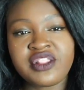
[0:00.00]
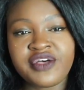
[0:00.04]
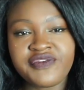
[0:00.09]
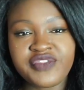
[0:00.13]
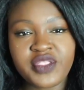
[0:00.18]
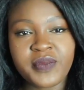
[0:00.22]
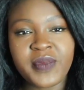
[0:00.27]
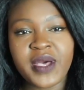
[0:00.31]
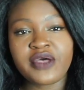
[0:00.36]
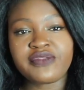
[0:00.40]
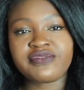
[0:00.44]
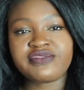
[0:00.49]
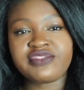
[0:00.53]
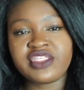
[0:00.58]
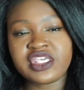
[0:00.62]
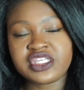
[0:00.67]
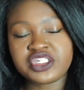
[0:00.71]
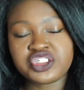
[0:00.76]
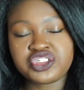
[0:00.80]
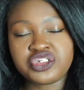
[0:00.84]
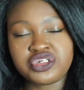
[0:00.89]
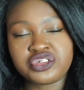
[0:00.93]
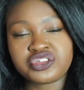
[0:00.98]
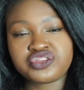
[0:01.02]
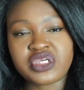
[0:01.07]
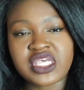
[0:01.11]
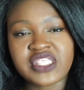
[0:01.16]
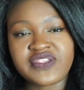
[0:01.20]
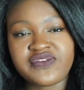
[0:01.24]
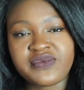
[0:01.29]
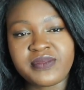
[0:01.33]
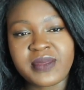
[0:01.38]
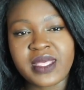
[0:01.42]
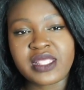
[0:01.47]
loved about this short
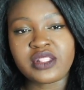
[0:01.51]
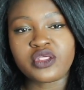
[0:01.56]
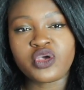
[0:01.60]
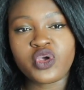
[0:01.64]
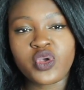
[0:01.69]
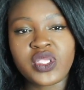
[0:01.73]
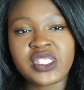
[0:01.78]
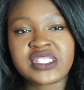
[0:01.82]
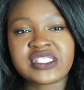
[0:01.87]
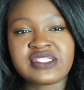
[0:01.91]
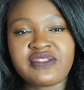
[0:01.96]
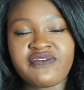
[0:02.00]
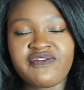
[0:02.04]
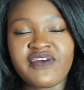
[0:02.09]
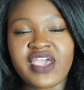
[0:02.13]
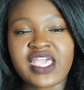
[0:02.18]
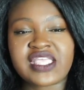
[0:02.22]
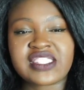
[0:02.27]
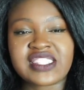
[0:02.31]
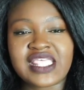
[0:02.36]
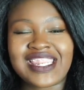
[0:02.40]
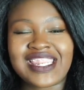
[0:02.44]
dress from Eloquii is the fact